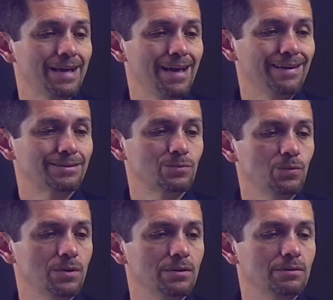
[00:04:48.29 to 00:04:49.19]

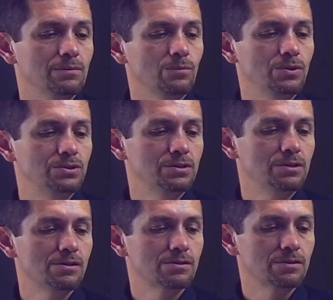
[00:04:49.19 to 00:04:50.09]
x1, which
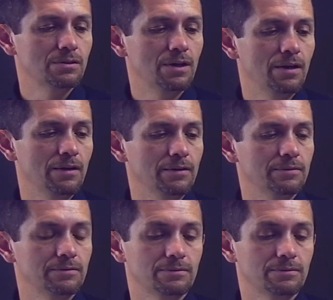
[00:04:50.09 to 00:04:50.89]
is 9.